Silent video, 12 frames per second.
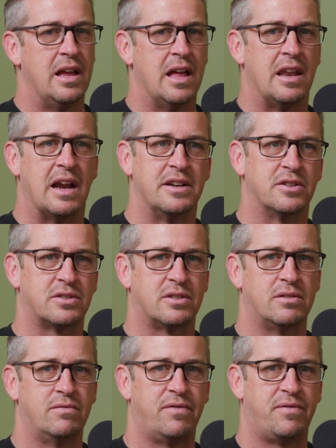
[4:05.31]
and I
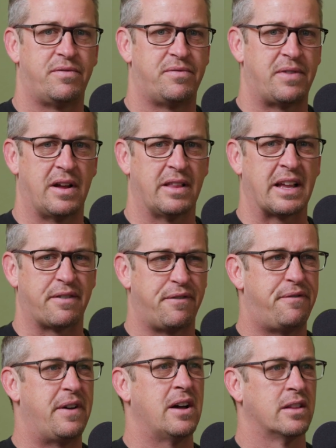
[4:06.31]
just
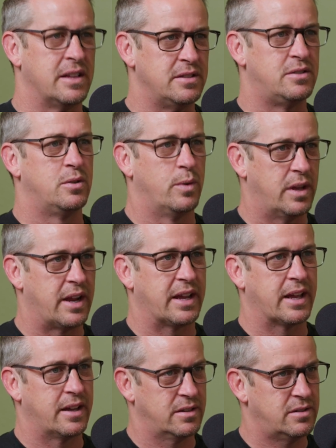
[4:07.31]
fell into it,
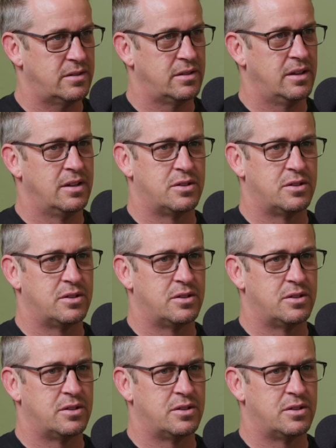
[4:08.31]
I guess. Yeah.